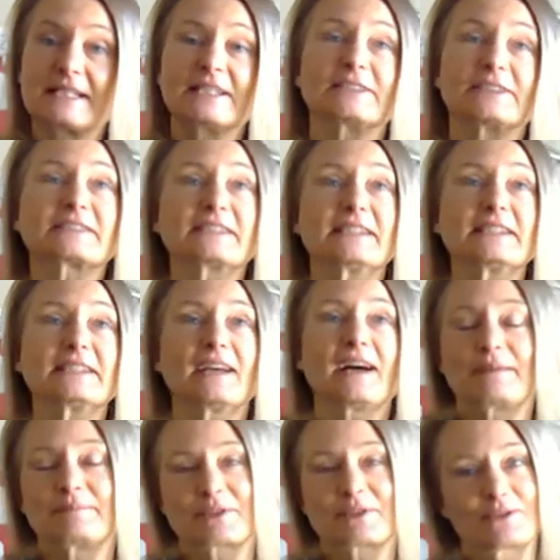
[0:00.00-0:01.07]
Nielsen.
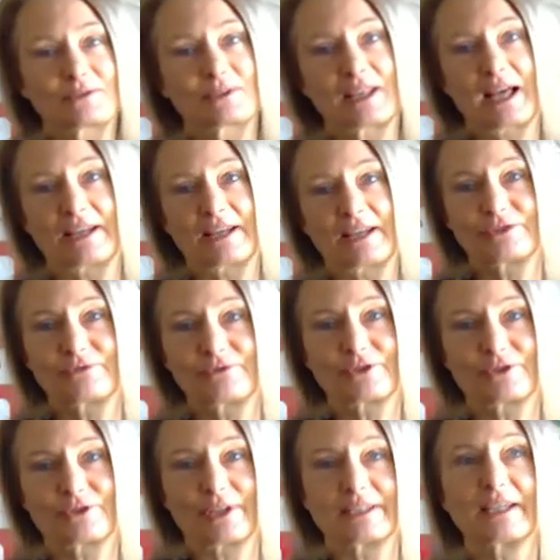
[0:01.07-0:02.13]
I'm so glad you've
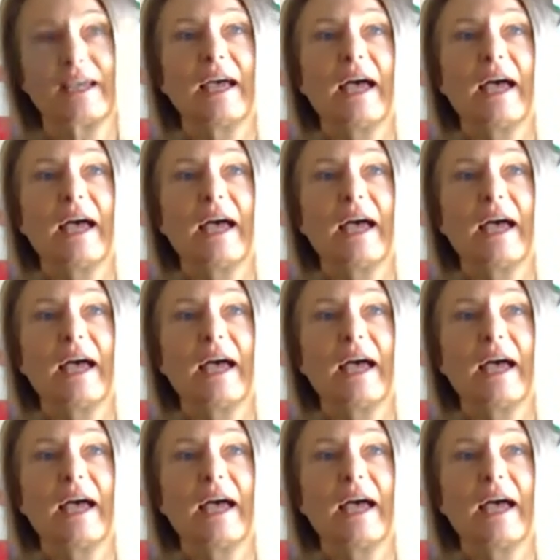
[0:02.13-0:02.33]
joined.